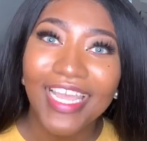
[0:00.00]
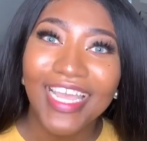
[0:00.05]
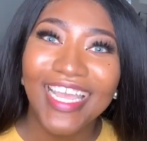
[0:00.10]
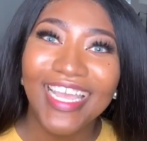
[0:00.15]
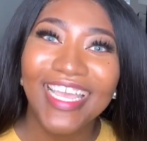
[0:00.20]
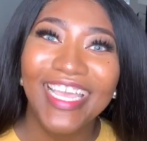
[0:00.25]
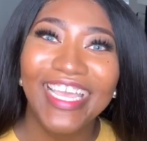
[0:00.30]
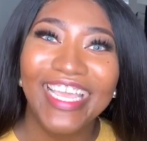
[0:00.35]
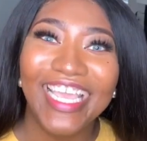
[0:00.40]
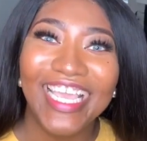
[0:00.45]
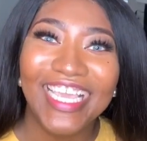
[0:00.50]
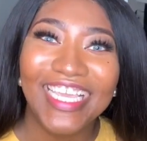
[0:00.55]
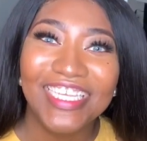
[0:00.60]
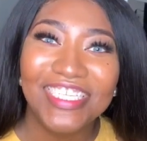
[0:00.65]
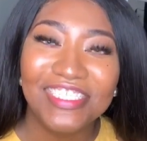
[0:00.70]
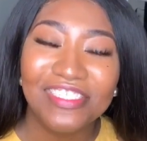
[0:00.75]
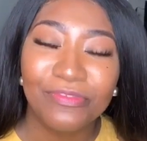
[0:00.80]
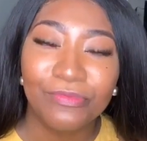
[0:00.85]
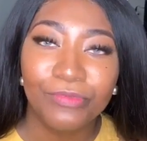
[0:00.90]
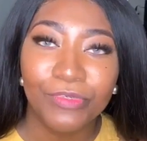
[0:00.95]

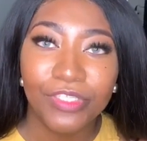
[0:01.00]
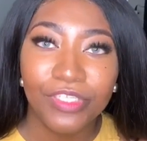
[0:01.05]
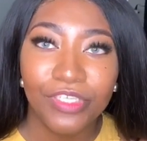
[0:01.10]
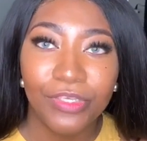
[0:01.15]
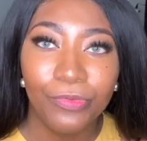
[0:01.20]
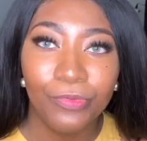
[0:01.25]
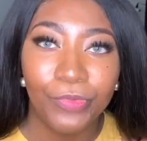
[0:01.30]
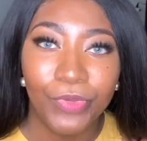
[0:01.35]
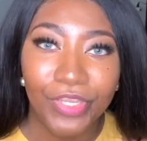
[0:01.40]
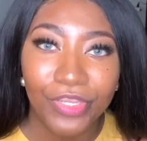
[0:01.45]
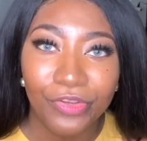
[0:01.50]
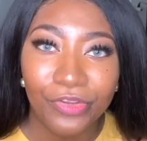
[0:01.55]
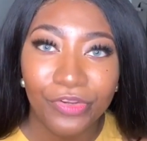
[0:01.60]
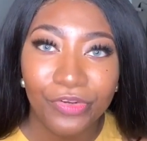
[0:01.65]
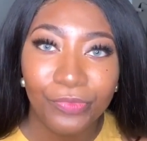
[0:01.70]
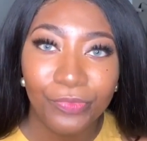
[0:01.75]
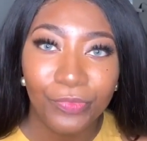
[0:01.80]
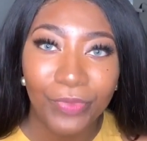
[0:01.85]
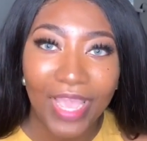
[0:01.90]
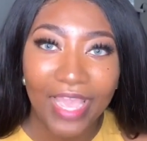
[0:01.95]
is really
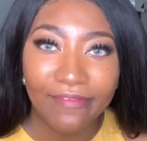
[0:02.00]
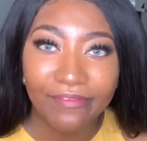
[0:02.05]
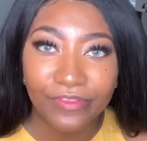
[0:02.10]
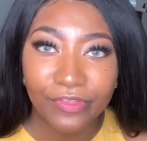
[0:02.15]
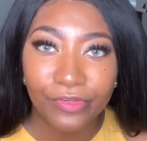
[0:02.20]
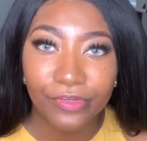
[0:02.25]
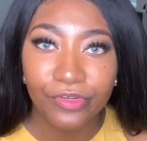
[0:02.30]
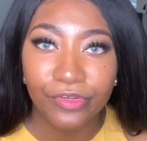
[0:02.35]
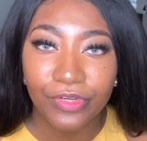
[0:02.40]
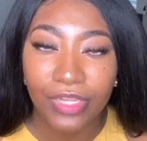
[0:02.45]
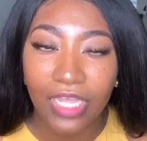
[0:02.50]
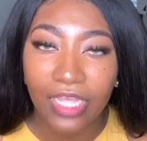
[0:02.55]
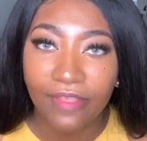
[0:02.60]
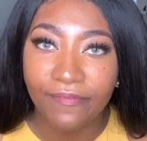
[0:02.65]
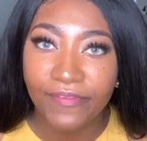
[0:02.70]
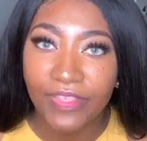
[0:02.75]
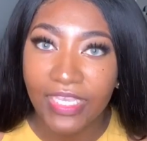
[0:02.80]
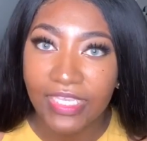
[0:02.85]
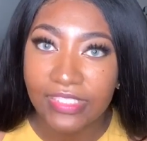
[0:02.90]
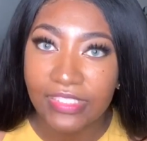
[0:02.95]
weird after
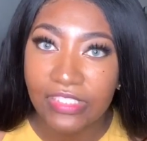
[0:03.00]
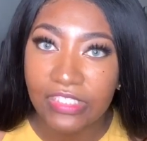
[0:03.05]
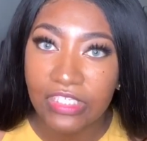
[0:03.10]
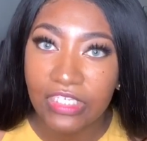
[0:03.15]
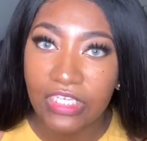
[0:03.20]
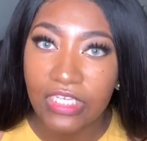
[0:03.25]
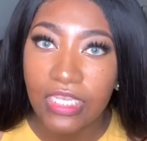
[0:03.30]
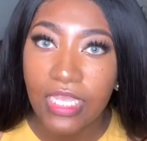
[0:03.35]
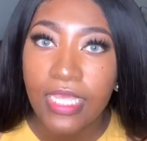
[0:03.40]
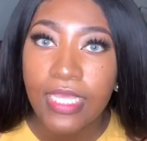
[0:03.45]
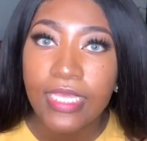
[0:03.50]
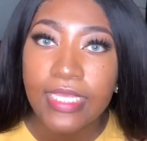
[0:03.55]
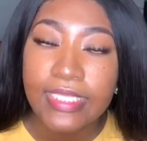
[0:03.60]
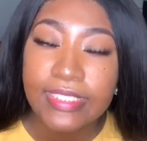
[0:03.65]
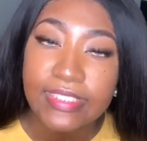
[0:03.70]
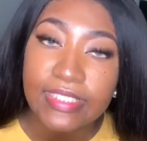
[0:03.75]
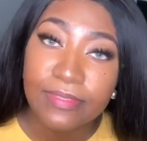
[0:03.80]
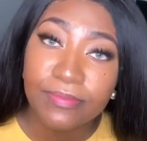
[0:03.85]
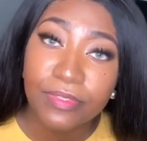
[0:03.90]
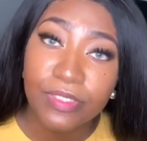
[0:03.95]
VSG,
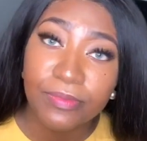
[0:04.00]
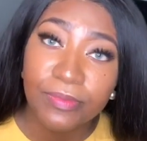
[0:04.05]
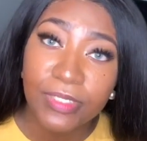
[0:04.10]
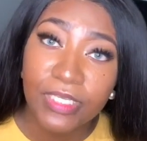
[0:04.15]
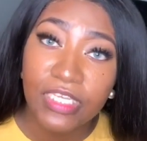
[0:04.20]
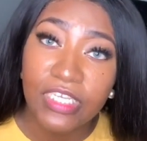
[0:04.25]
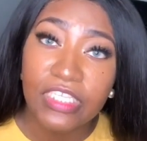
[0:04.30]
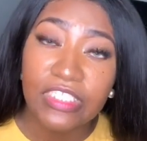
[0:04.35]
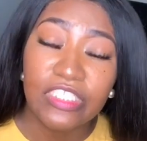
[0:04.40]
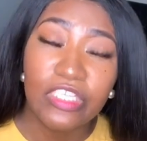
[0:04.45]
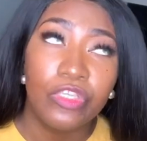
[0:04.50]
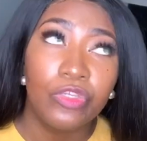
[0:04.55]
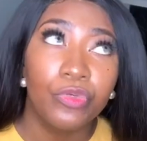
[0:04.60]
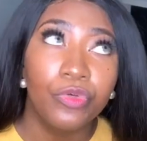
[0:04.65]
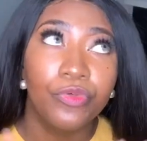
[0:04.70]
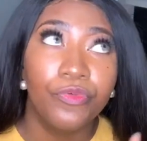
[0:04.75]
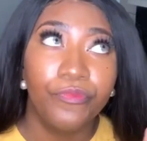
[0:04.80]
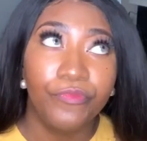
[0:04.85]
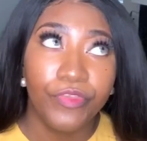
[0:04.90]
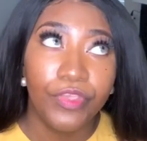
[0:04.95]
simply because
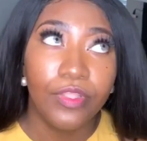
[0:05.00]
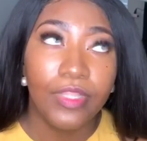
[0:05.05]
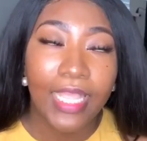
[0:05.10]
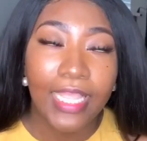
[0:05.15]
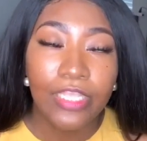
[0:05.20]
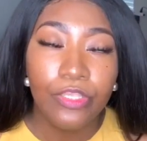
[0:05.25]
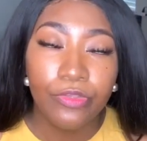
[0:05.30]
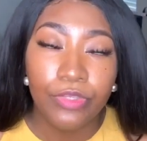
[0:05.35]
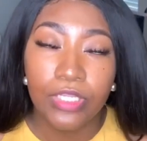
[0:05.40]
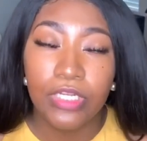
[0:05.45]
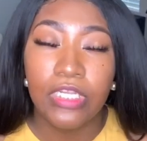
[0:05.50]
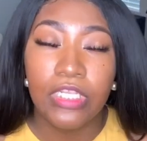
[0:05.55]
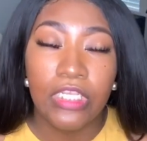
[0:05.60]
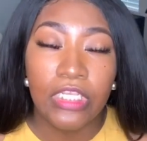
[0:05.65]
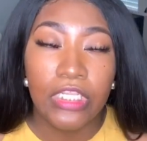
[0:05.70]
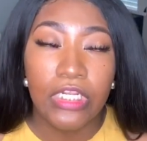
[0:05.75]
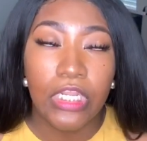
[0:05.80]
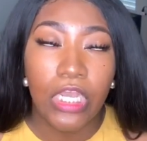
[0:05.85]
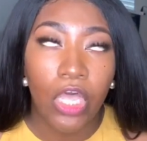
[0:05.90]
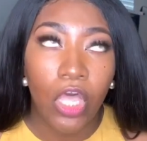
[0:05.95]
you'll feel like you could
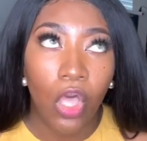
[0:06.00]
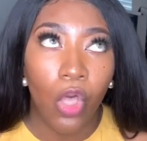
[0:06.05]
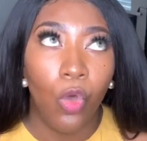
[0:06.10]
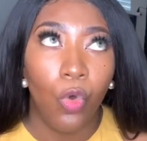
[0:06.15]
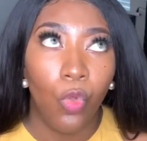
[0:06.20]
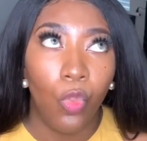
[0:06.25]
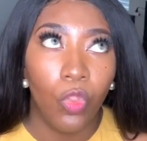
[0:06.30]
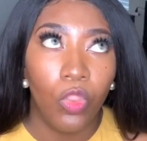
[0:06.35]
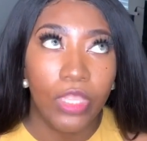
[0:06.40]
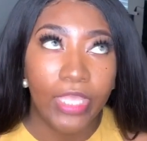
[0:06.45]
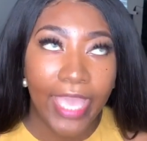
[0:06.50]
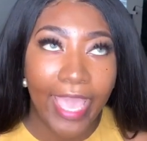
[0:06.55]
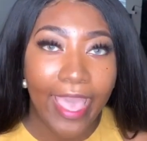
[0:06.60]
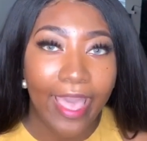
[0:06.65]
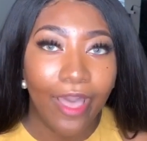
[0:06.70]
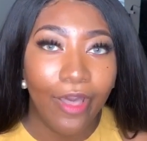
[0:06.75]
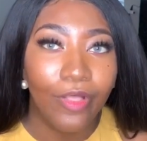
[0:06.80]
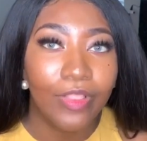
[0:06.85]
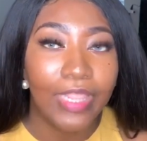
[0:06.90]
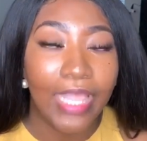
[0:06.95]
eat a whole cow.